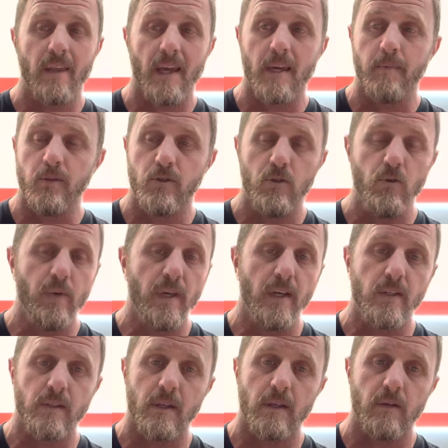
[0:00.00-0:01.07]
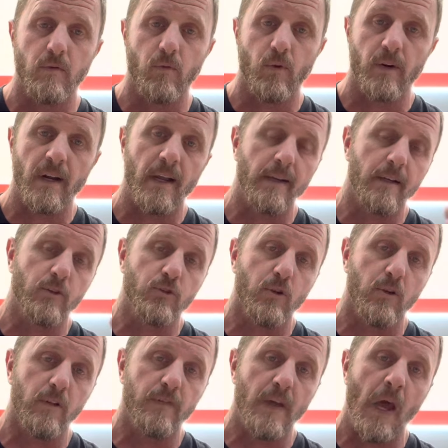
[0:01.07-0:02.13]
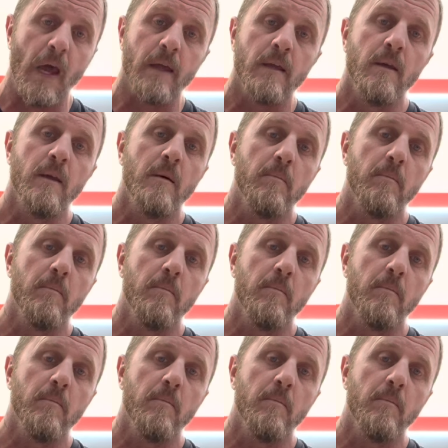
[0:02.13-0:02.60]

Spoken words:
that could be 2 weeks. We're not in control of that.